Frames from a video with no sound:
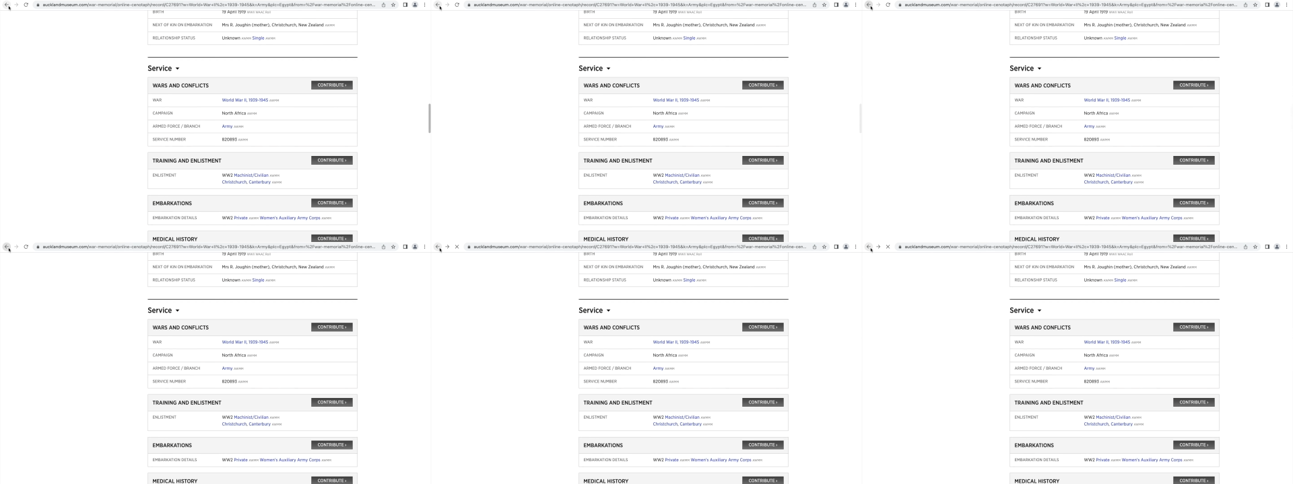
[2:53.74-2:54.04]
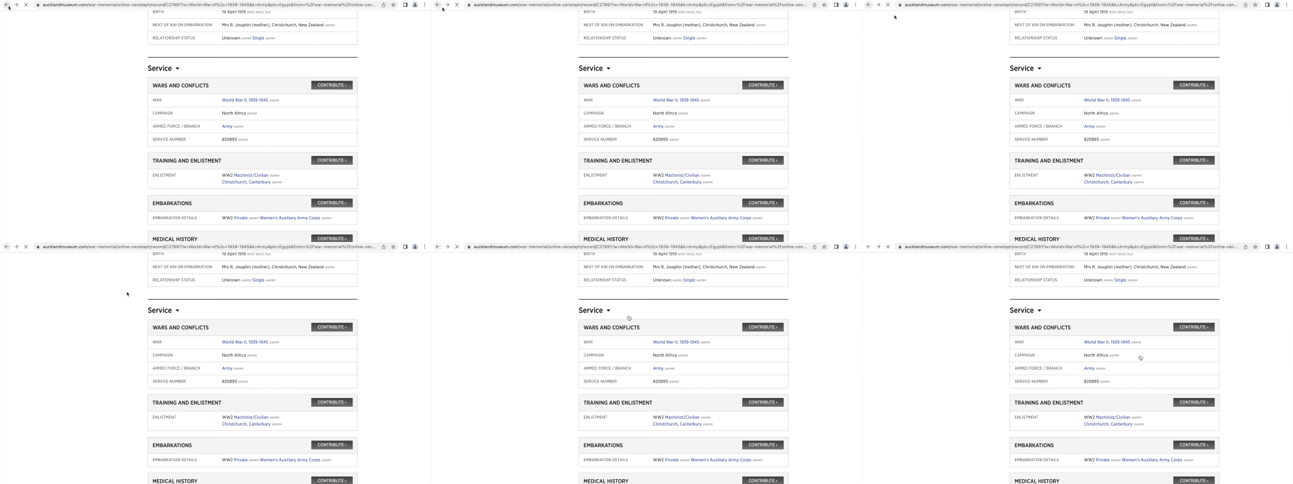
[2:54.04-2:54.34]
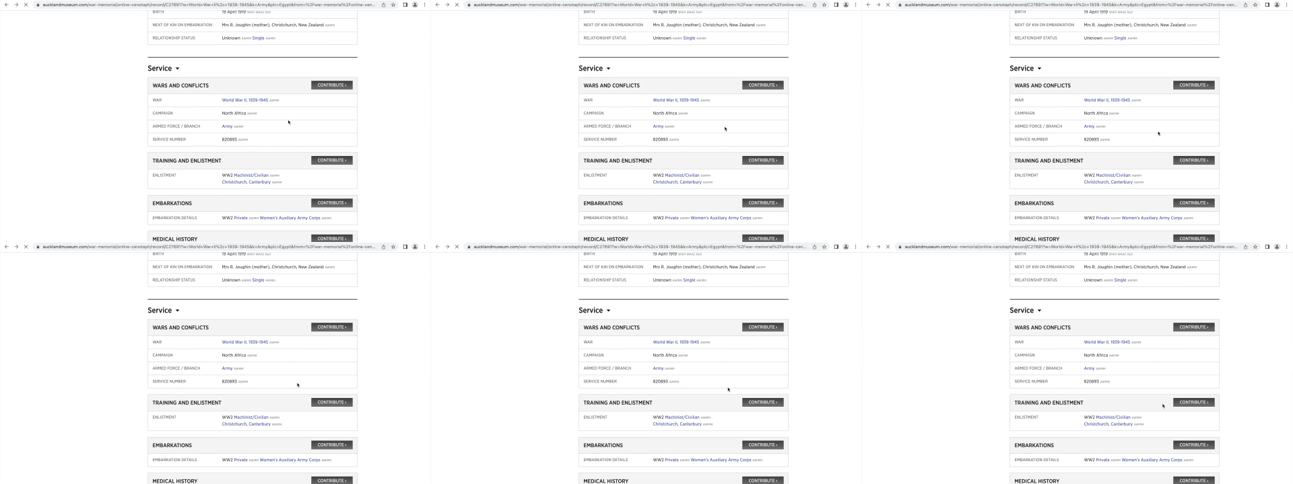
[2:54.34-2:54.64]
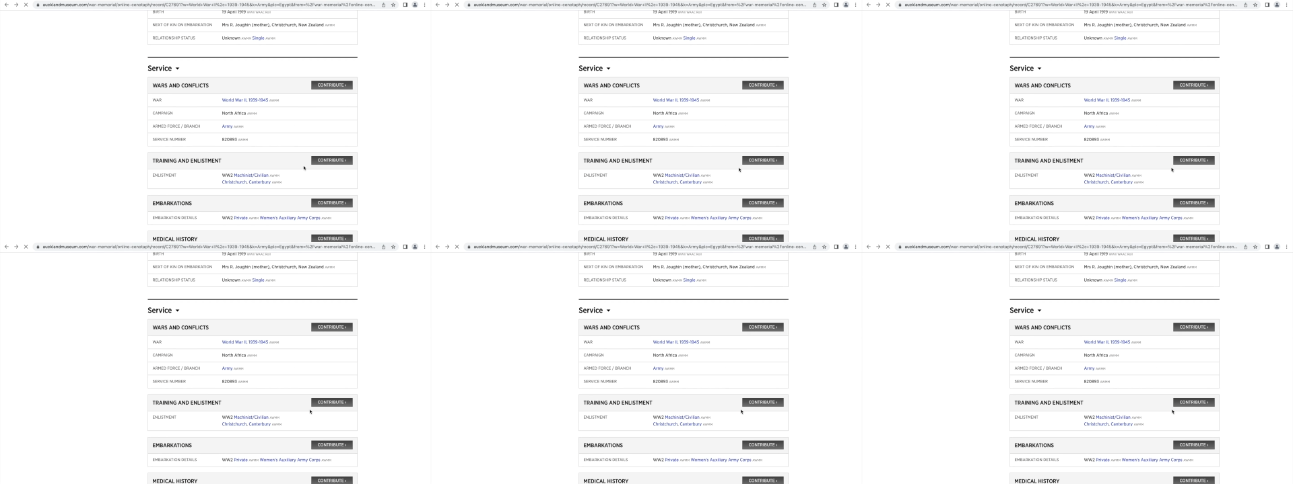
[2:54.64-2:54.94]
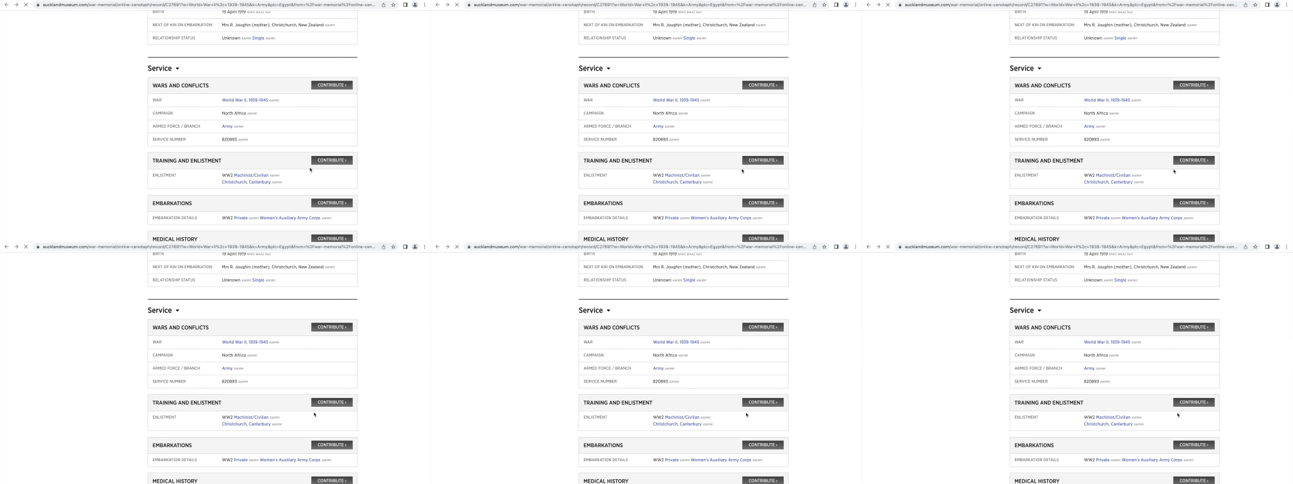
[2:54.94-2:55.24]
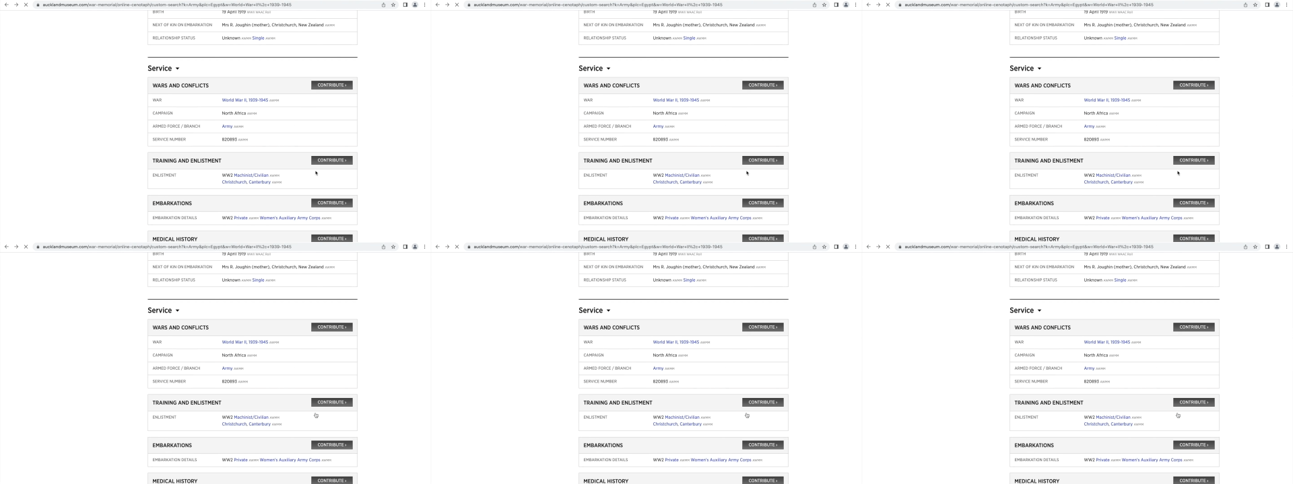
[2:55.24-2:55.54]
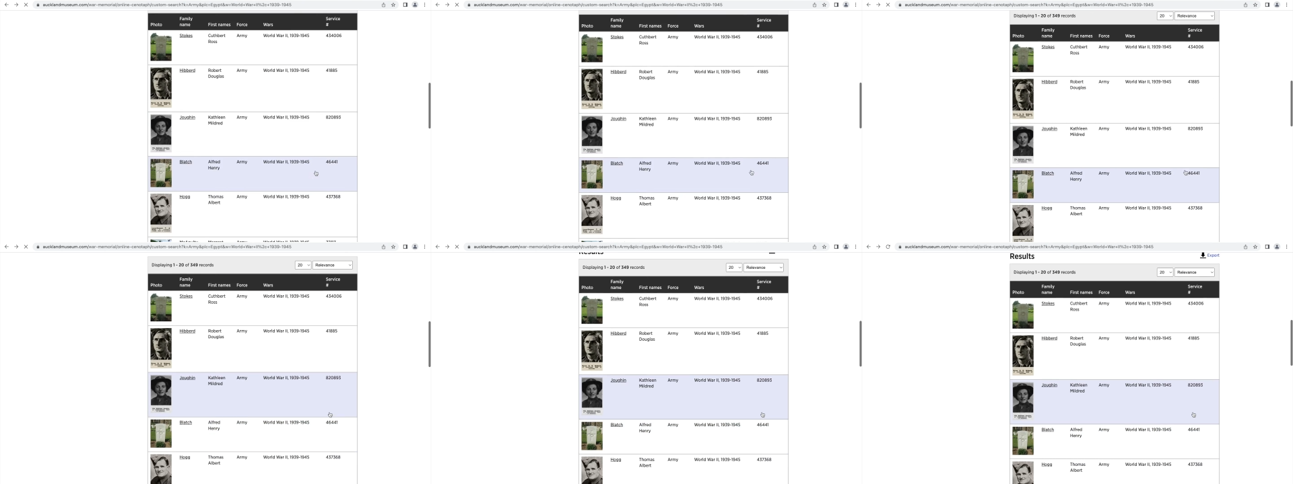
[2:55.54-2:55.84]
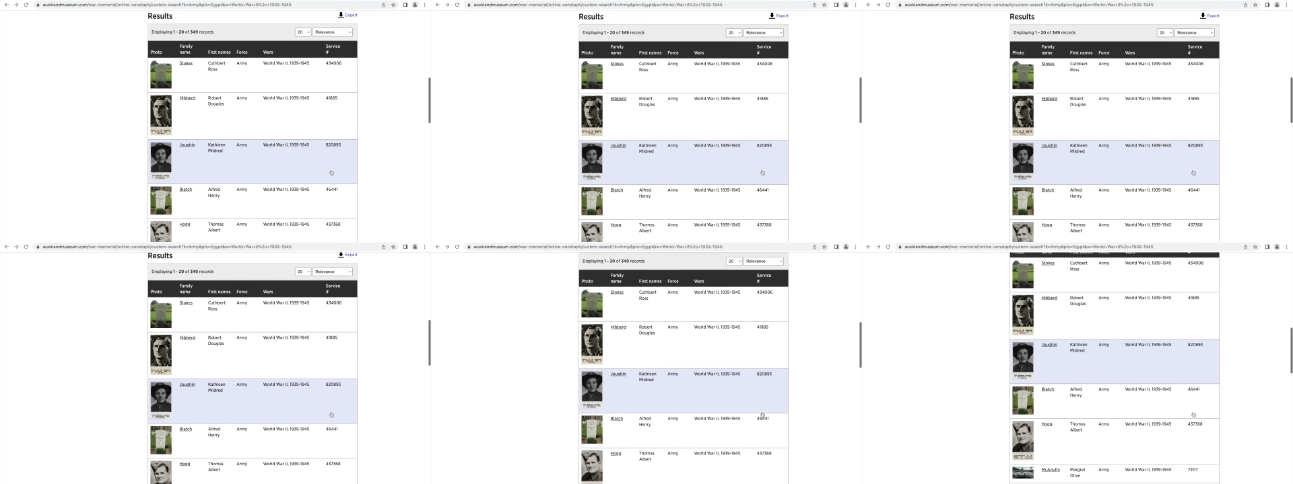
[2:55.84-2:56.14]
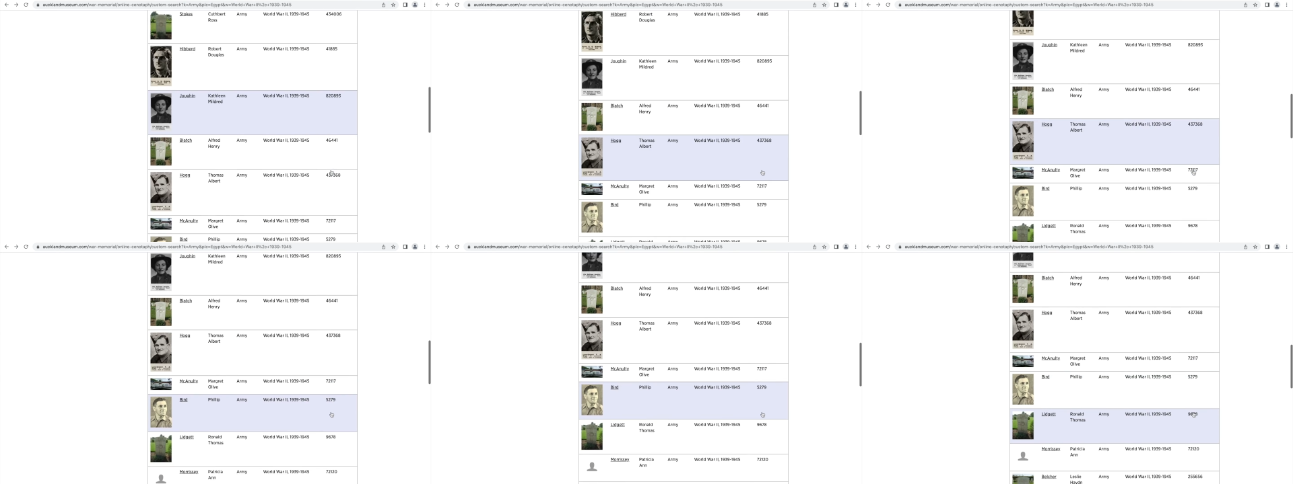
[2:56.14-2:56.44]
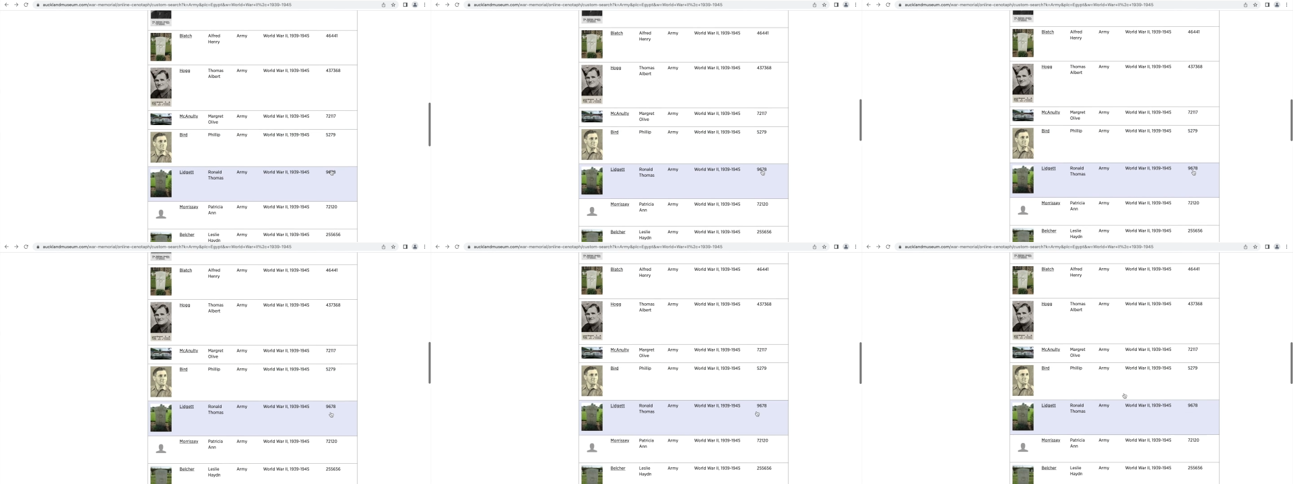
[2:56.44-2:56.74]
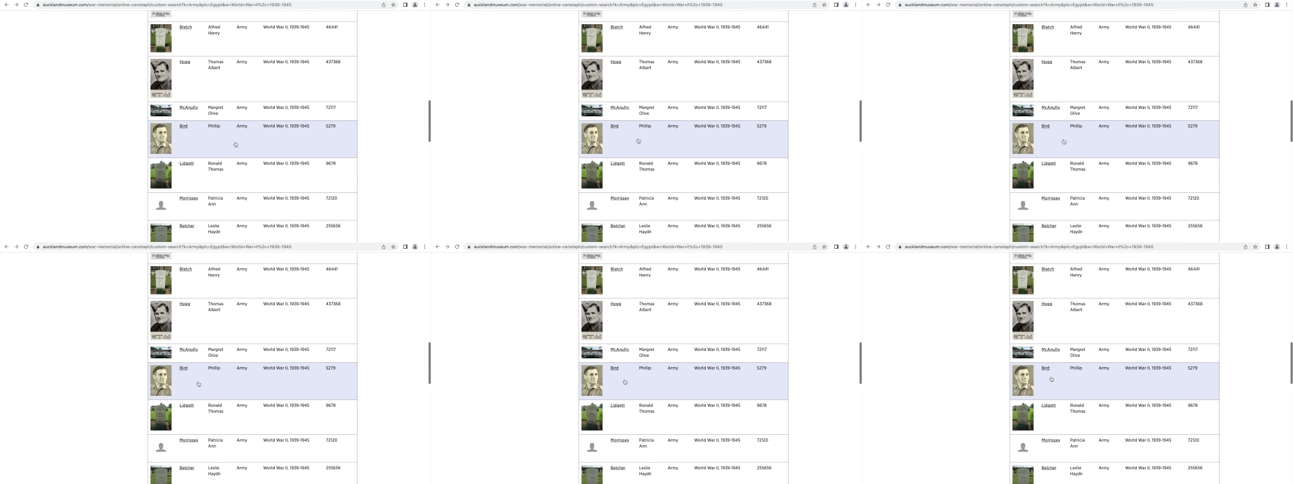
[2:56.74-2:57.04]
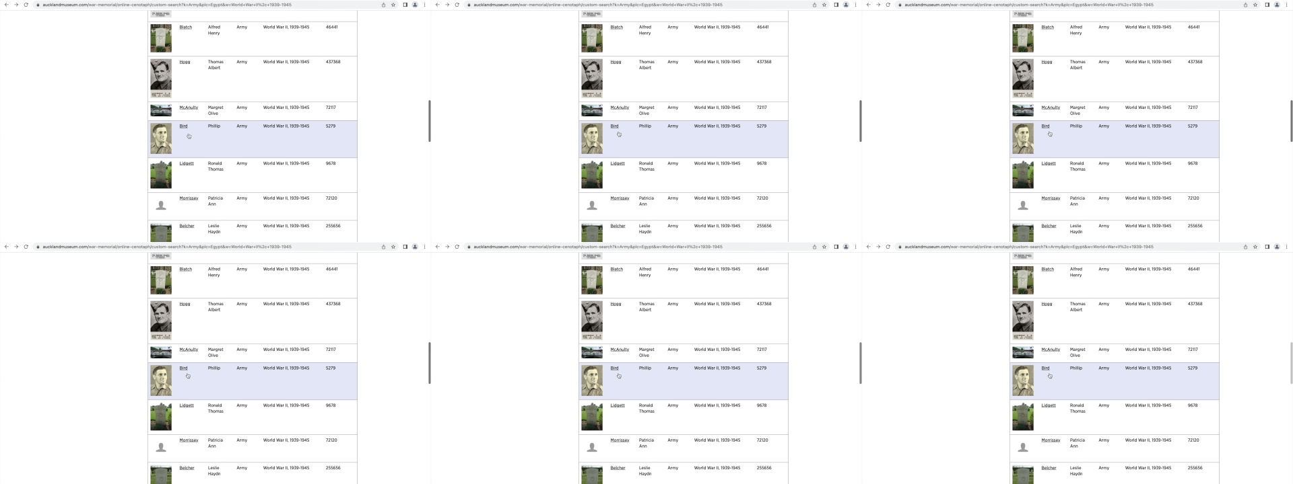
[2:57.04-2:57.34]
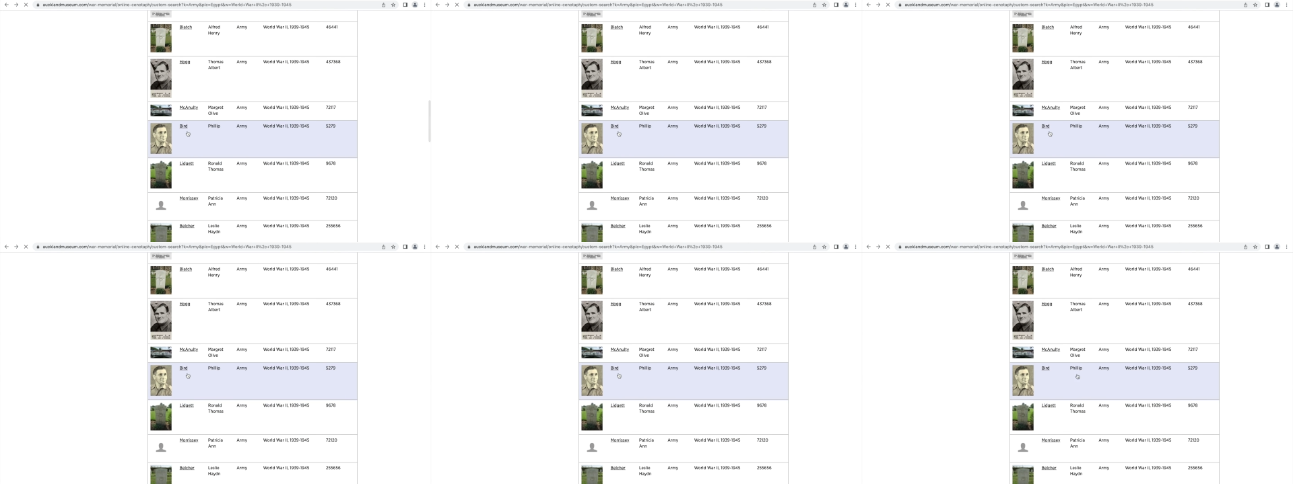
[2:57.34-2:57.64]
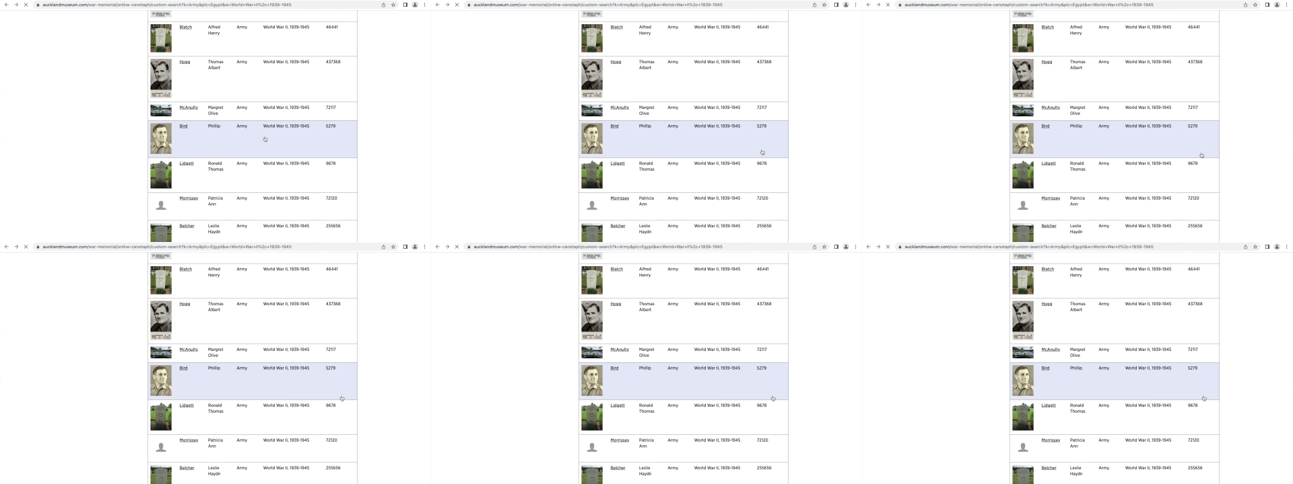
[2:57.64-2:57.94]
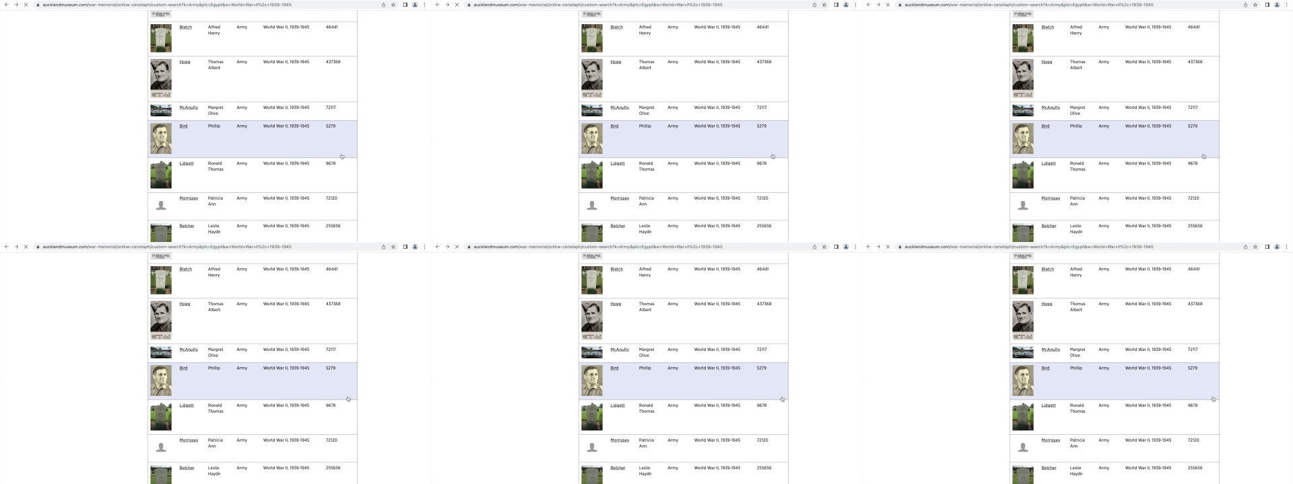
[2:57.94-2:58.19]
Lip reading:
[unreadable: no face in view]